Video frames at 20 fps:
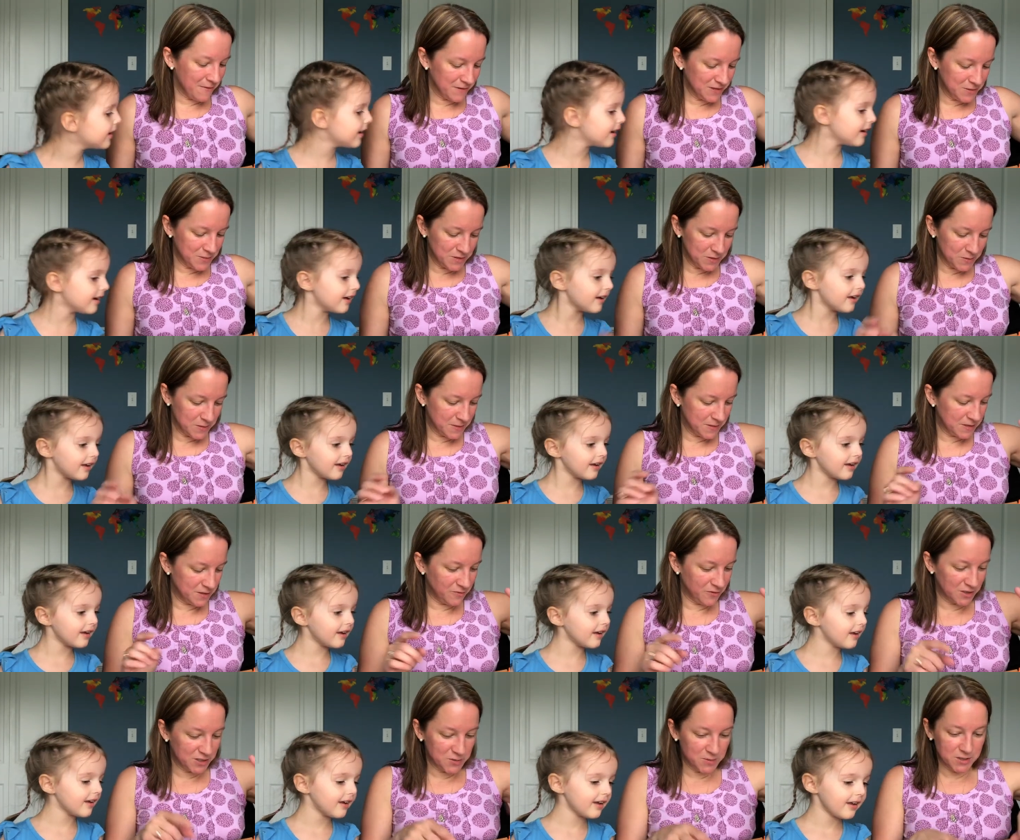Speaker 1: which one do we want to do
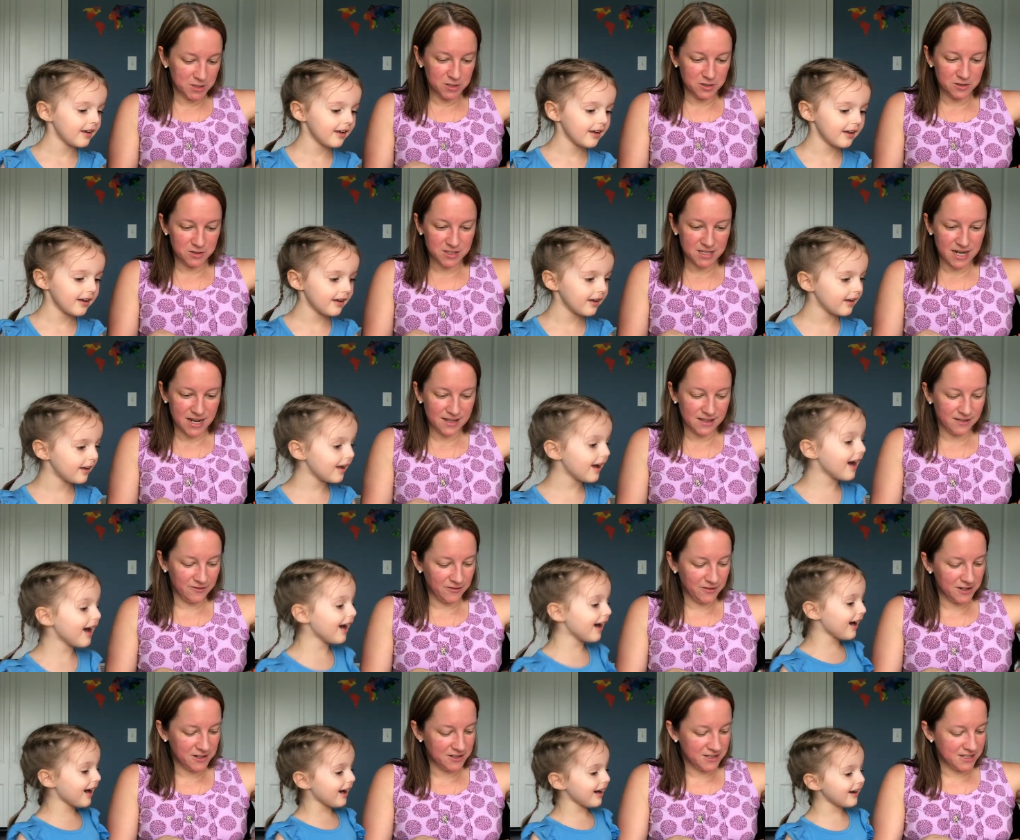first? You want to do yours, Kyla, uh -huh.
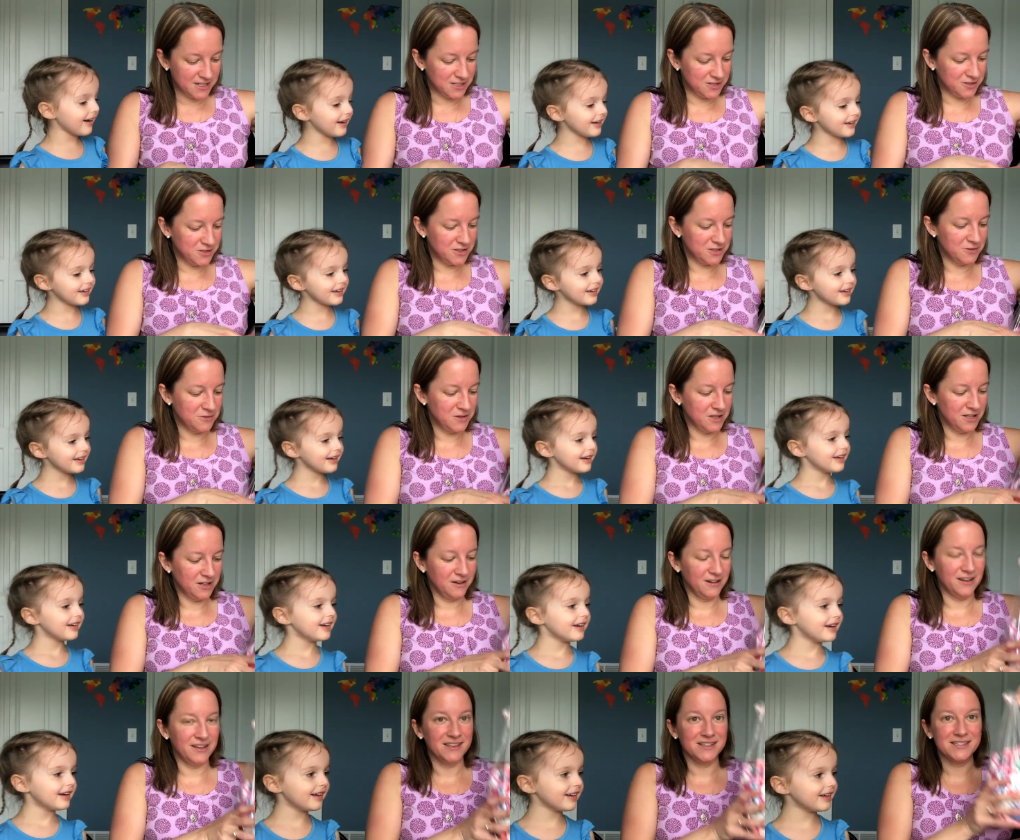first? Because you're so
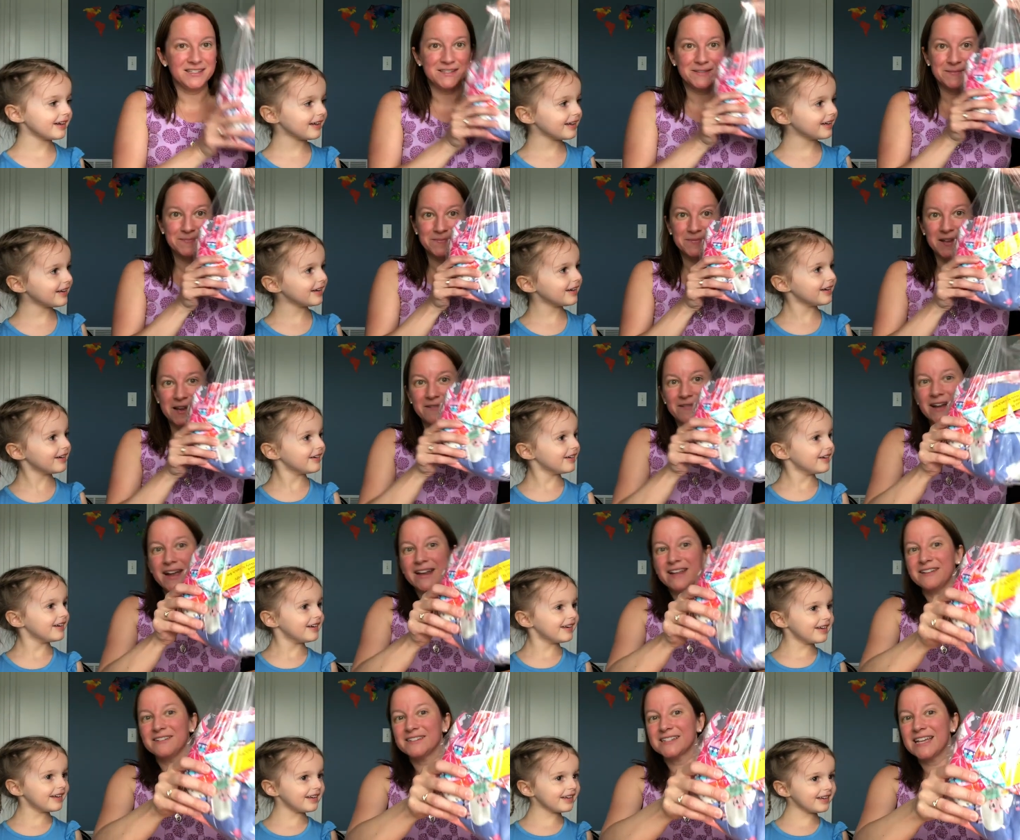curious. All right,
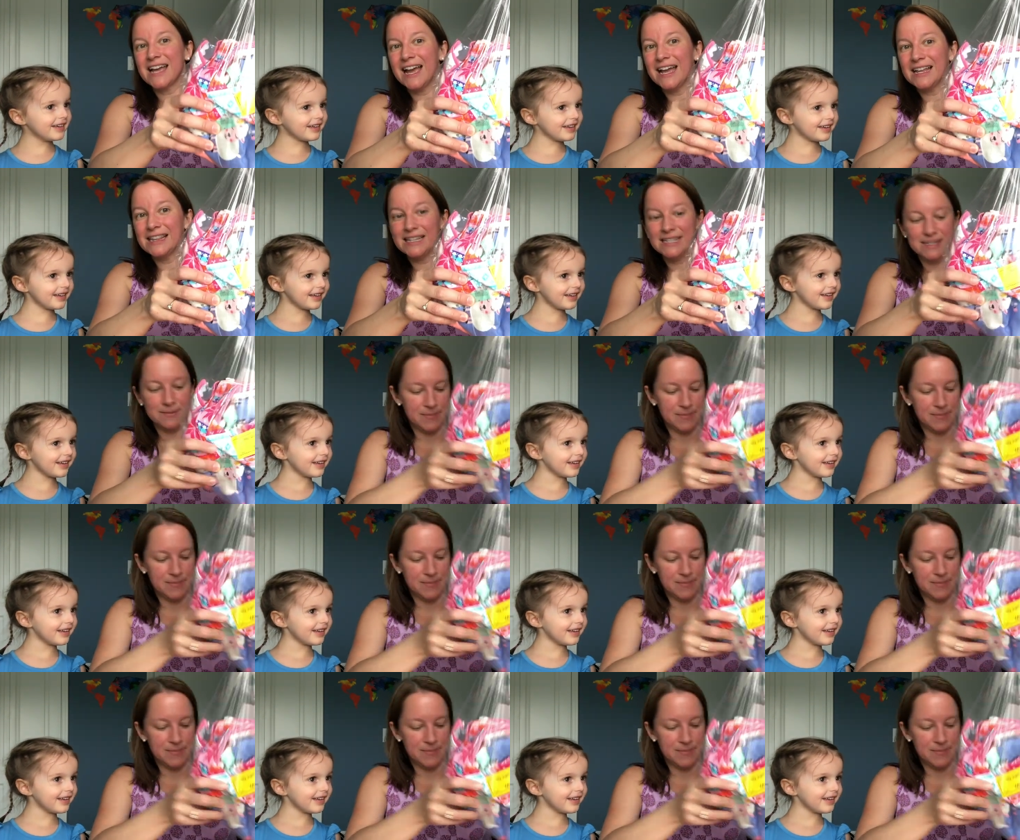here's Kyla's